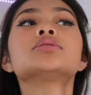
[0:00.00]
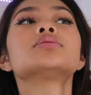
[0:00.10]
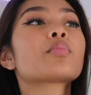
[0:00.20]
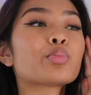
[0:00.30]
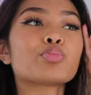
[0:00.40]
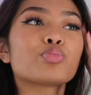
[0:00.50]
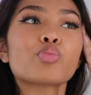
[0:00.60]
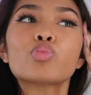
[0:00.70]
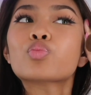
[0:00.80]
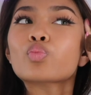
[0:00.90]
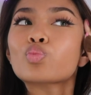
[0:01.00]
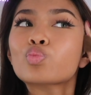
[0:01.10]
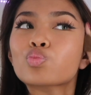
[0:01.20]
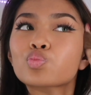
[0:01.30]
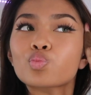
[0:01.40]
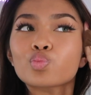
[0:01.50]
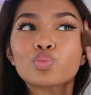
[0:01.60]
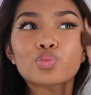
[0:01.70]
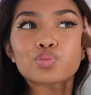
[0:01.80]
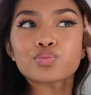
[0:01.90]
And visualize seeing yourself
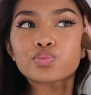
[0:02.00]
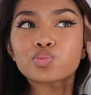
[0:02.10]
as